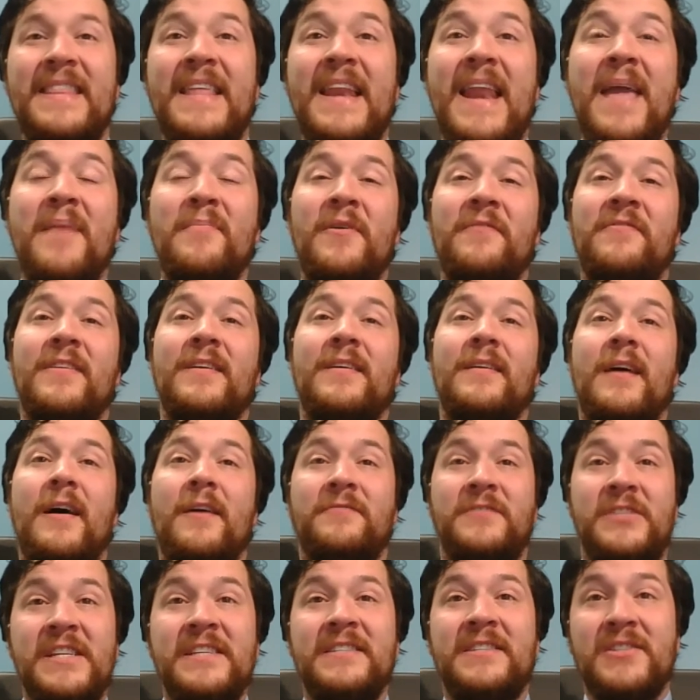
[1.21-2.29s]
in the name of, the,
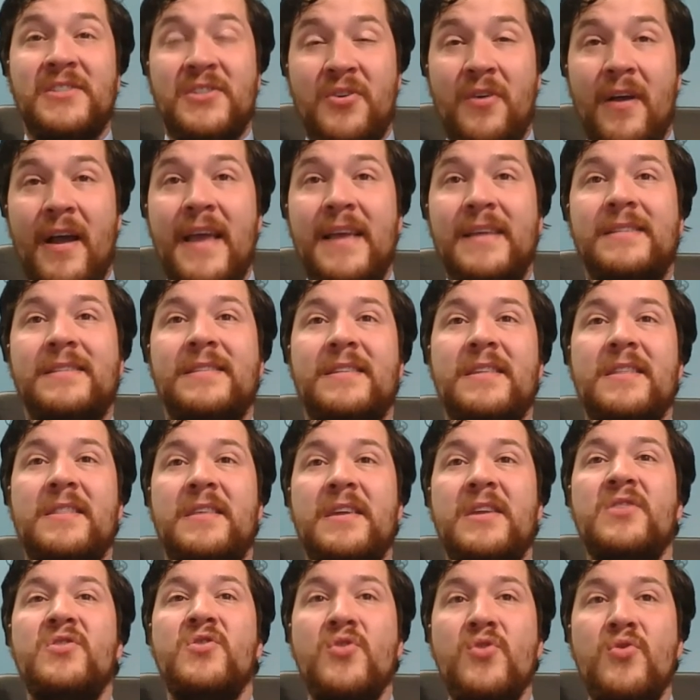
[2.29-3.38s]
of Jesus Christ,
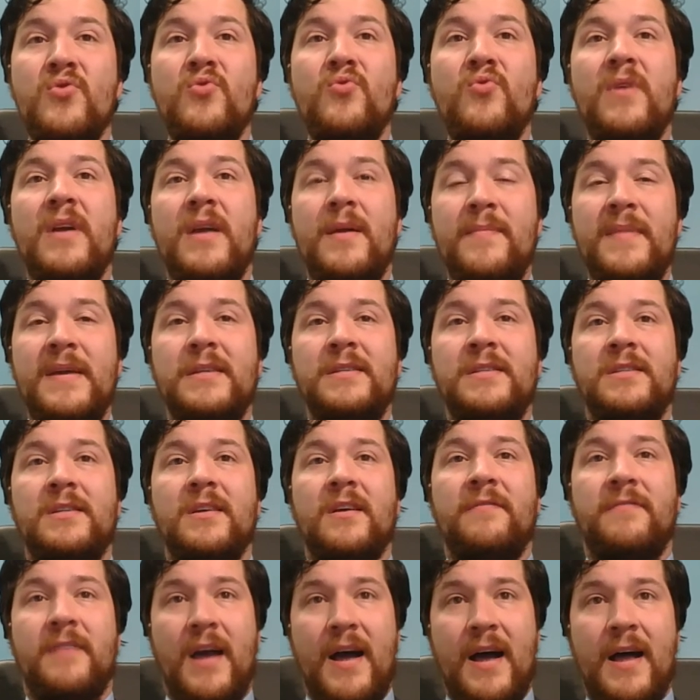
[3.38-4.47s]
the new
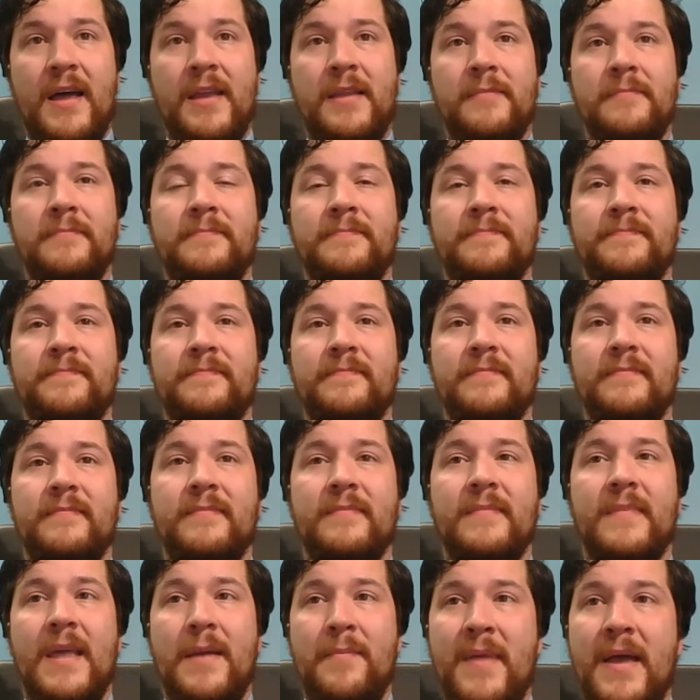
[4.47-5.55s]
image of God.
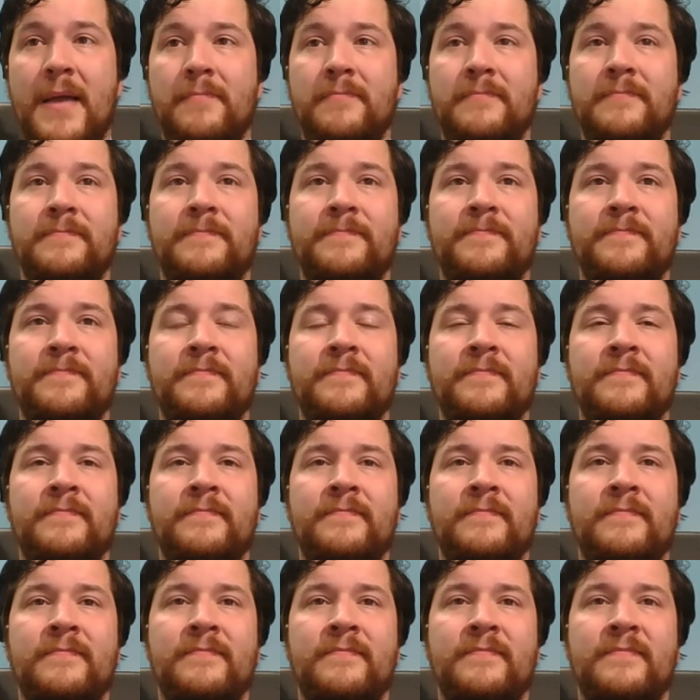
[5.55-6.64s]
Amen.
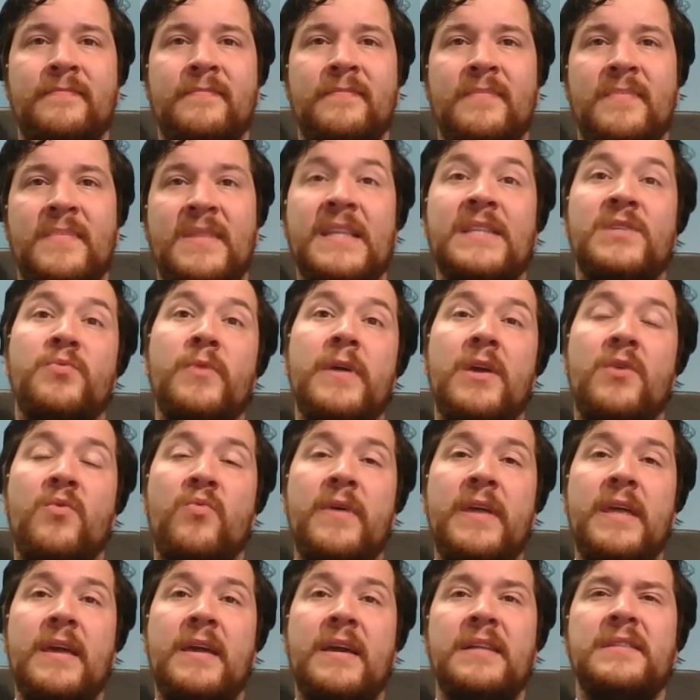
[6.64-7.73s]
This
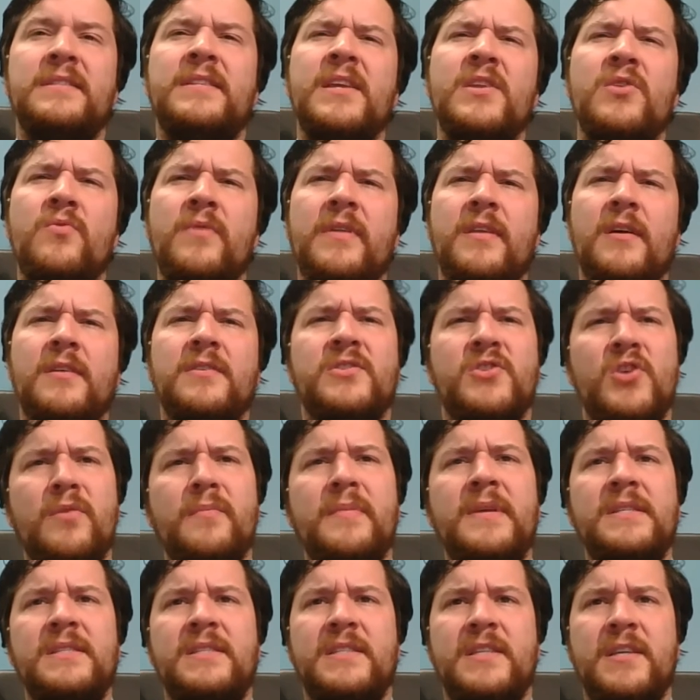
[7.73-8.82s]
week, we continue with our
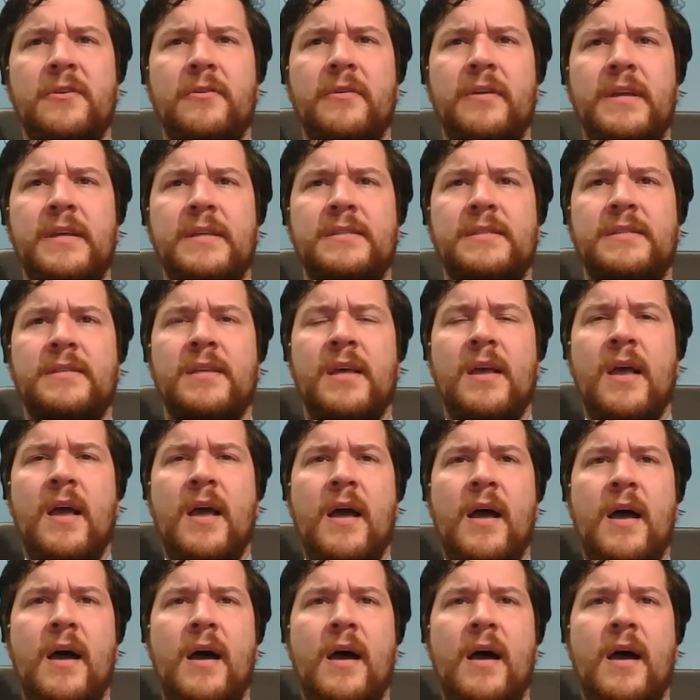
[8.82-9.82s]
sermon series